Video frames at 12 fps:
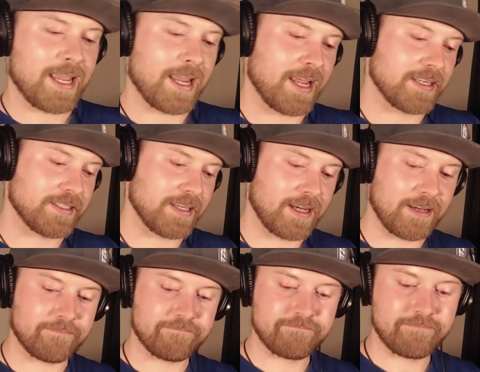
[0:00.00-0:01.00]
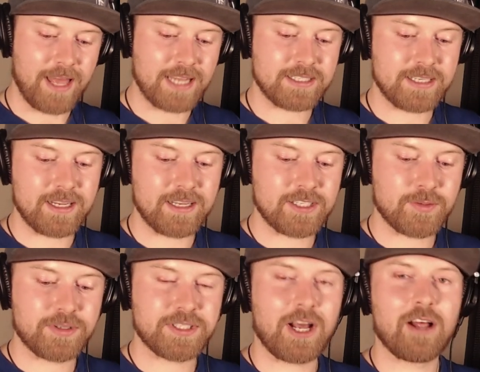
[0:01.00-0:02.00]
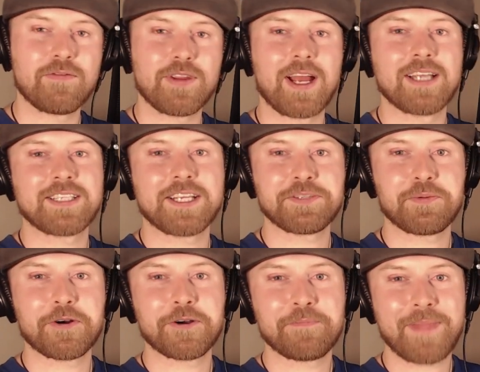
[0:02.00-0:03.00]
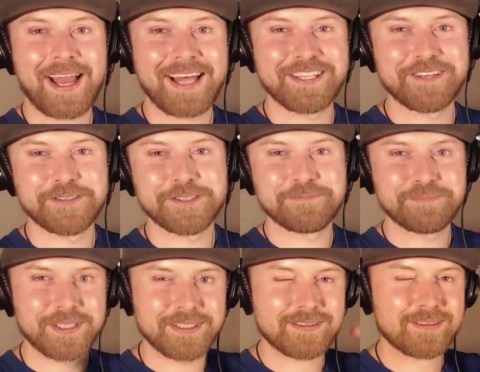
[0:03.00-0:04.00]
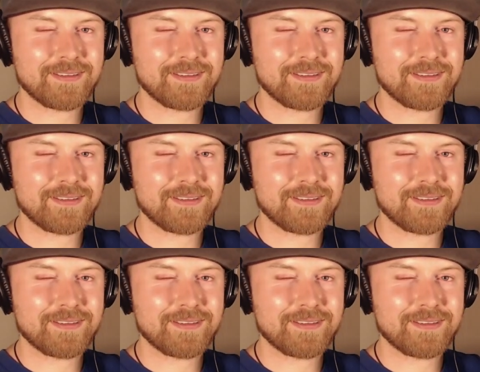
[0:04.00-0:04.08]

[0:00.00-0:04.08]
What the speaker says: And that's it. So I'll see all of you guys again tomorrow. I love you. Peace.